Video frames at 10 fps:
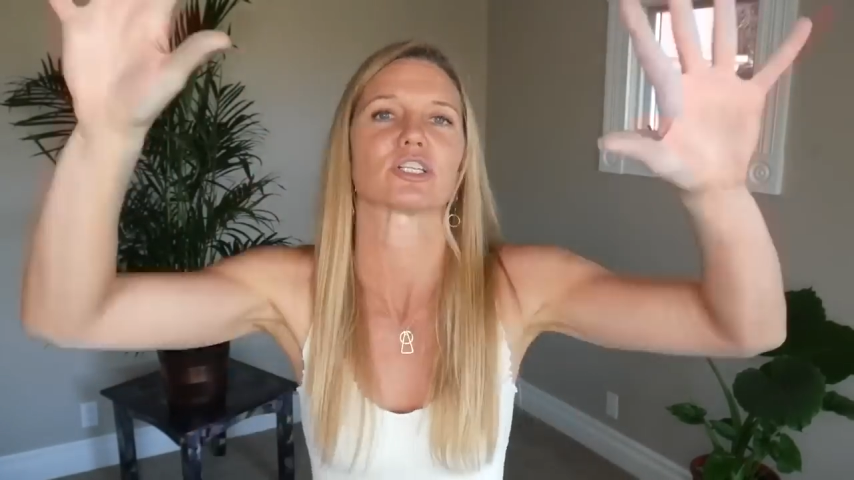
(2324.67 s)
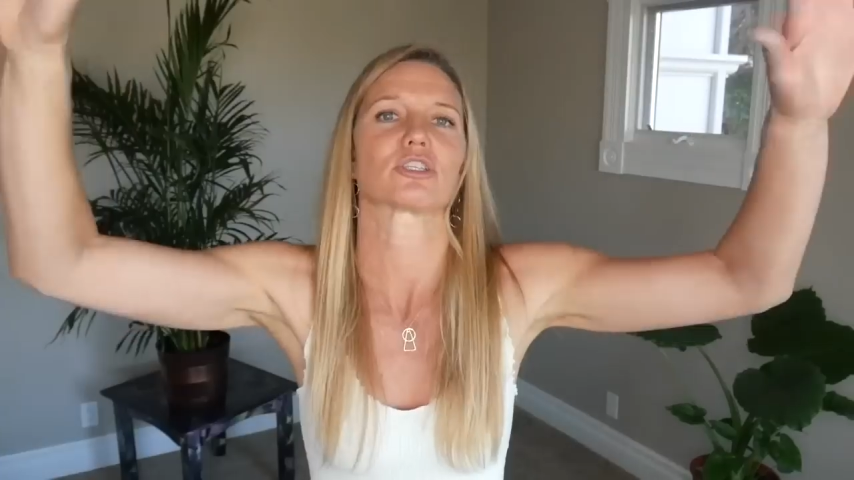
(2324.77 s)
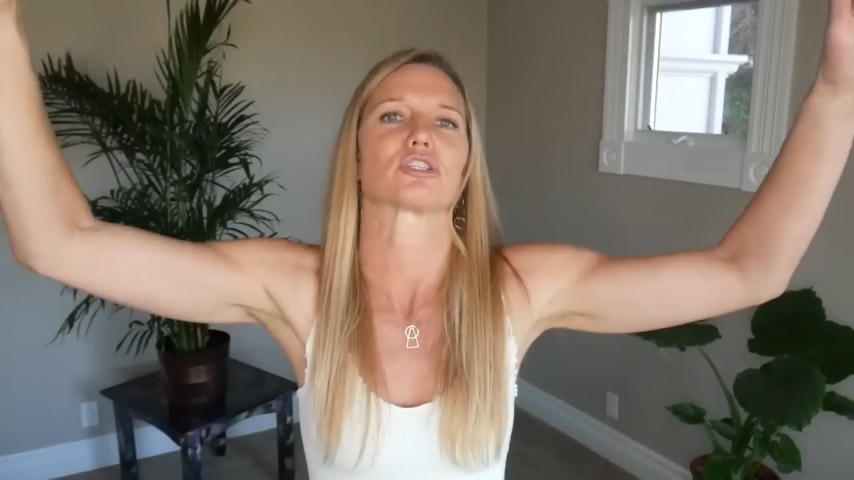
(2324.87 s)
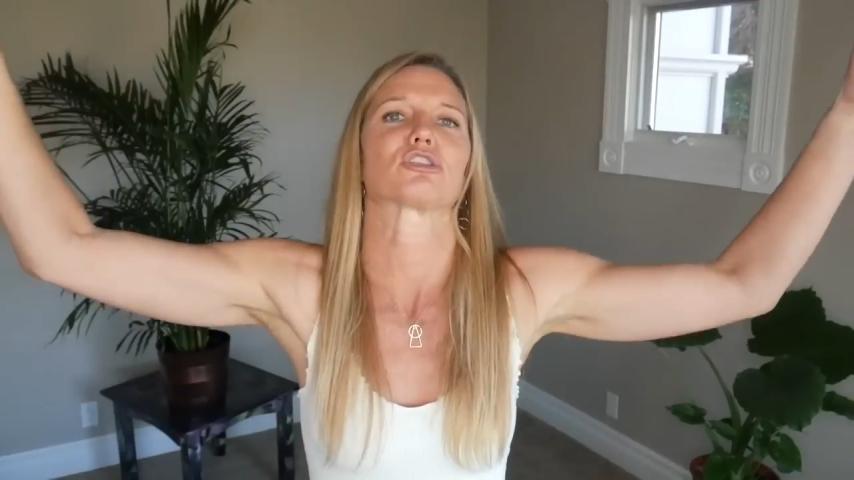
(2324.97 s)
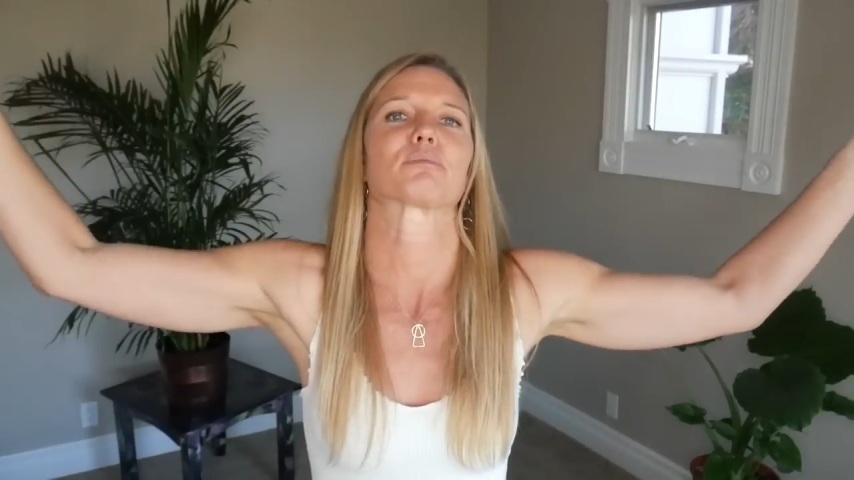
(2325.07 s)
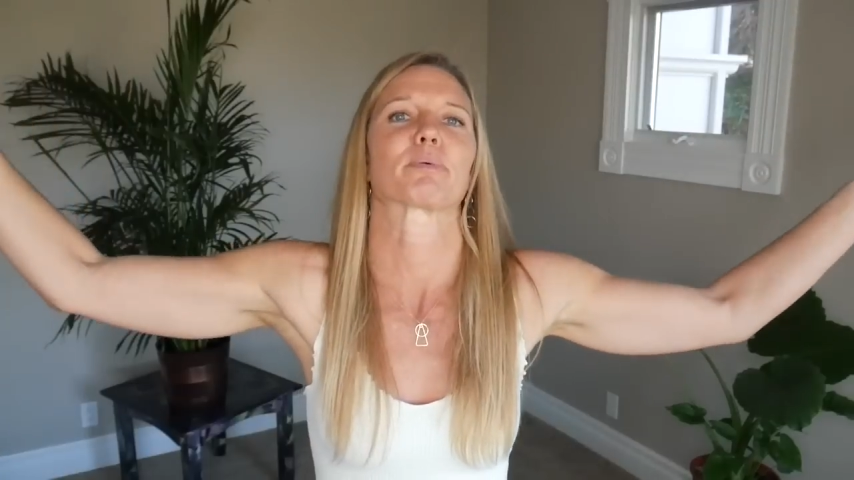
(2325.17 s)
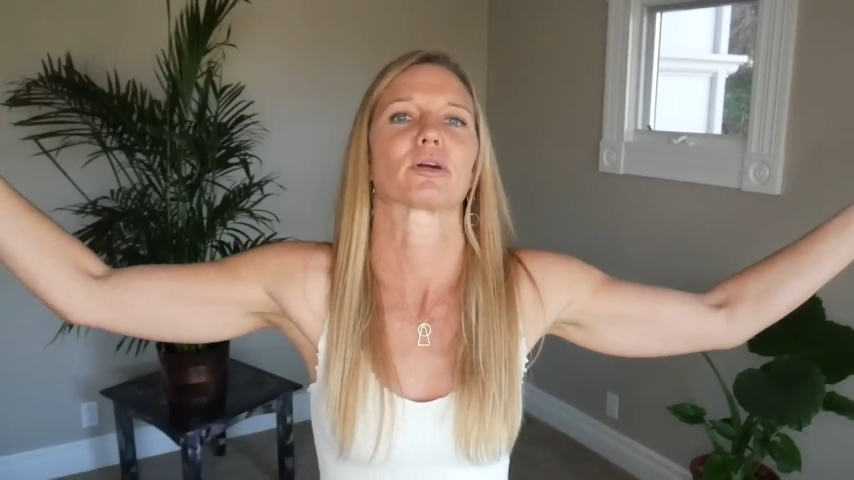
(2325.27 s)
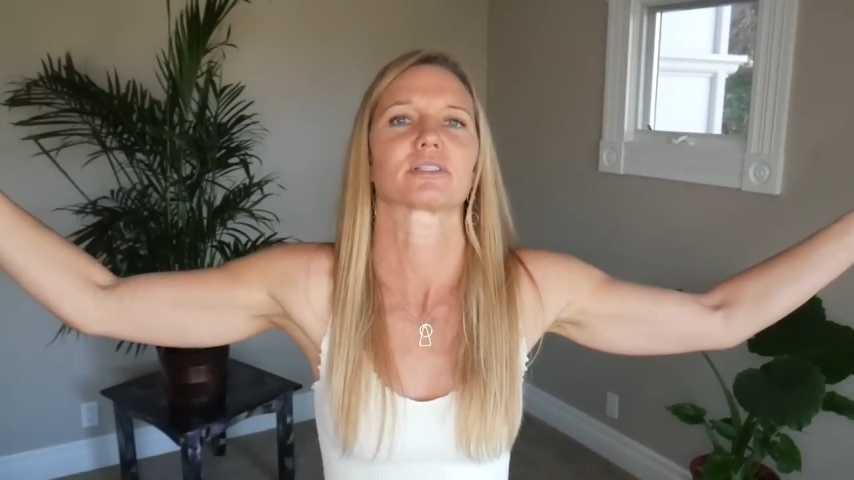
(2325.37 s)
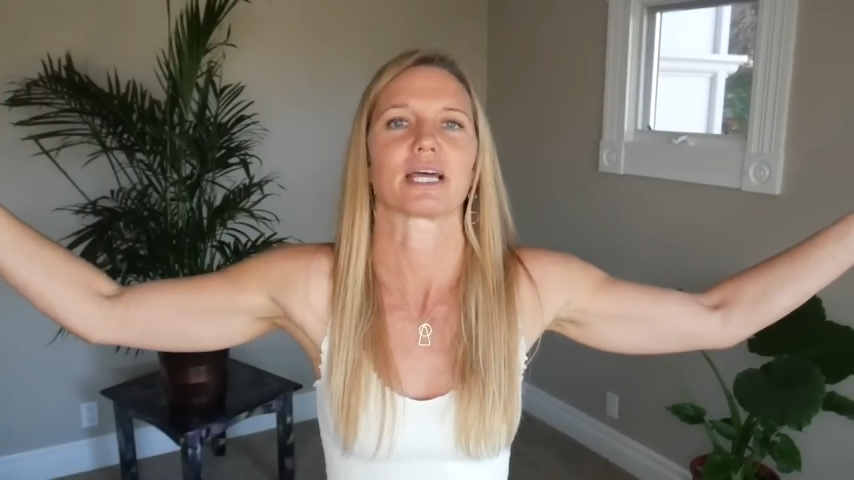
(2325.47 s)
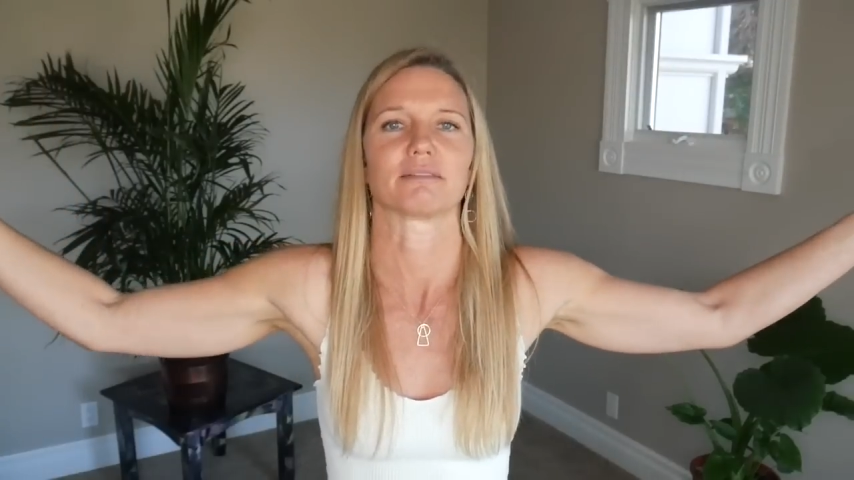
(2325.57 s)
just
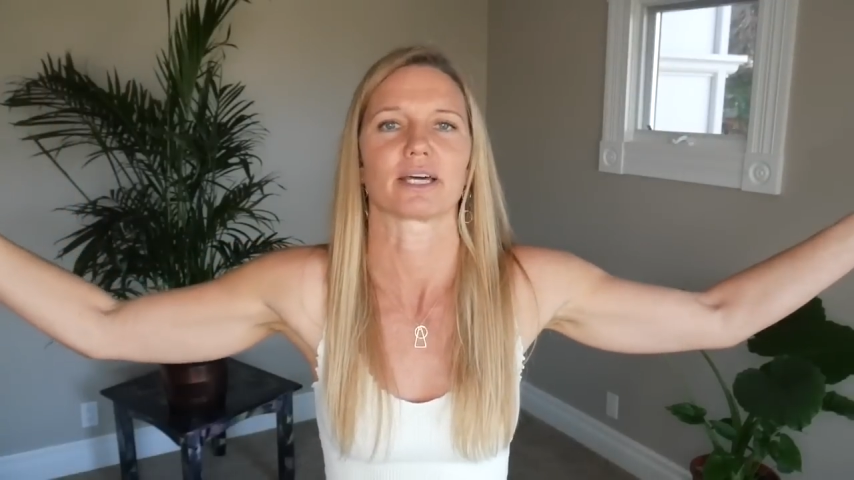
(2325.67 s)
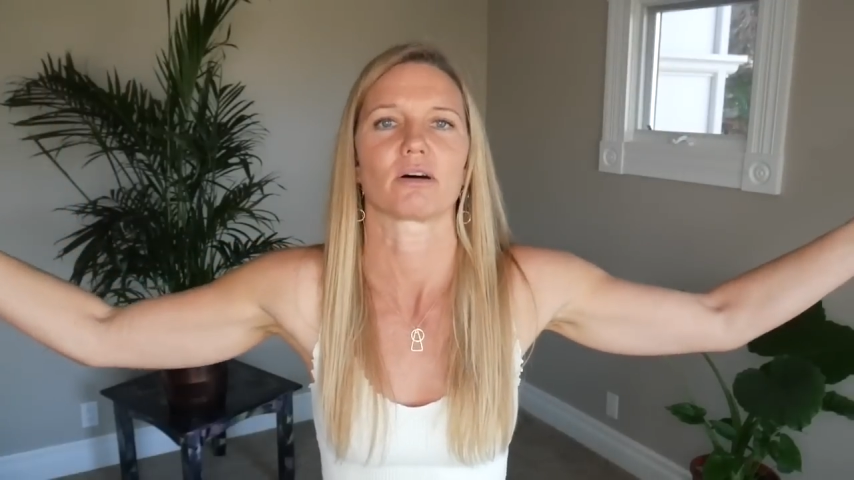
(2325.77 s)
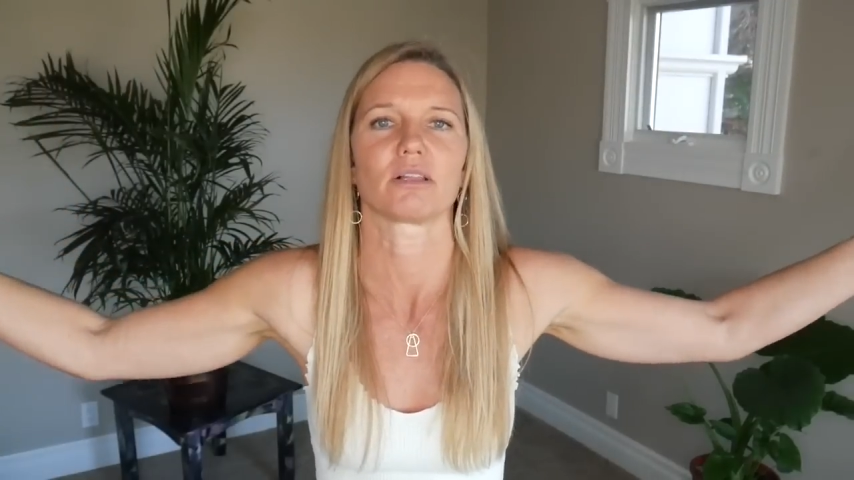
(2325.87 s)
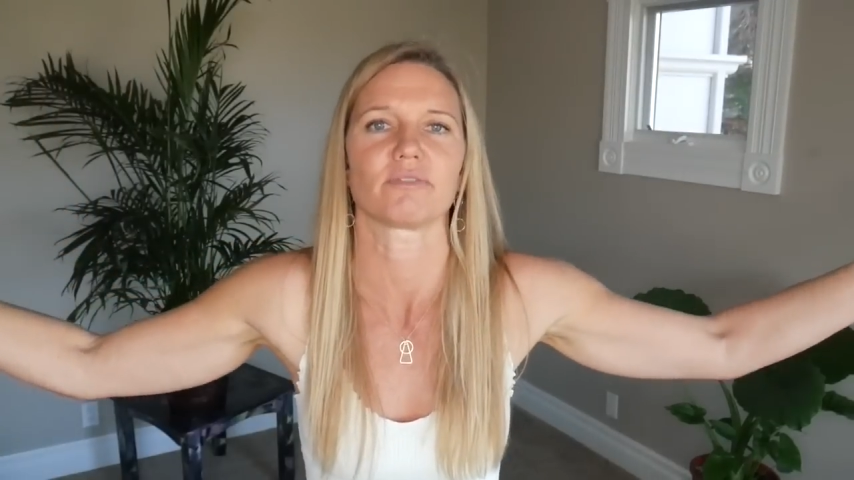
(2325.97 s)
disperse and let all